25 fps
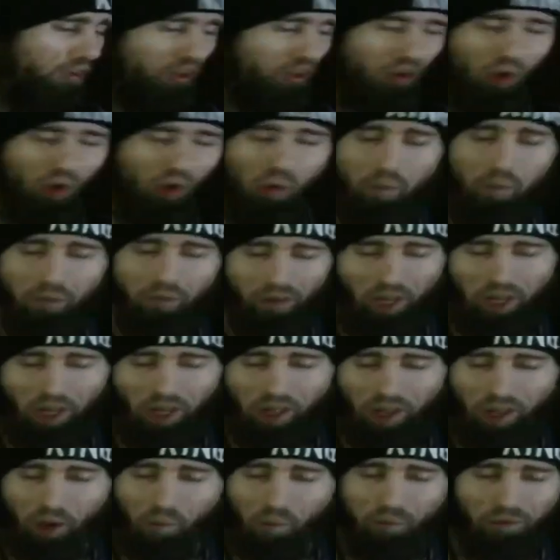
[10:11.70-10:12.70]
in hopes that it
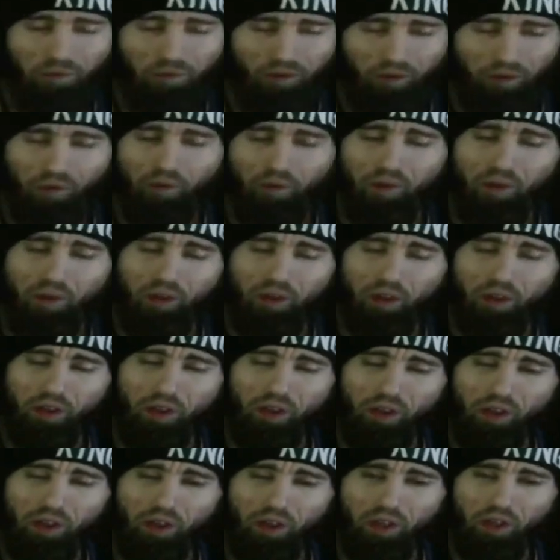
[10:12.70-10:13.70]
helps you.
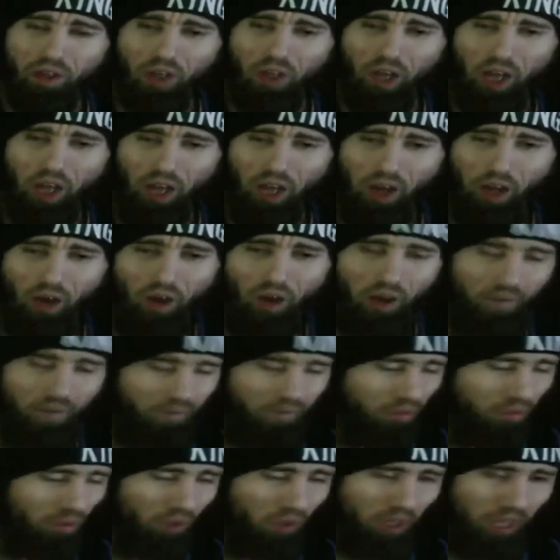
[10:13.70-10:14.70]
I
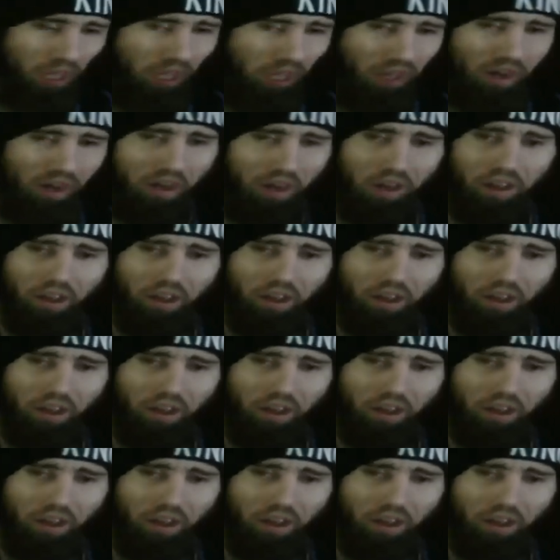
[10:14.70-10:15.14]
love doing that.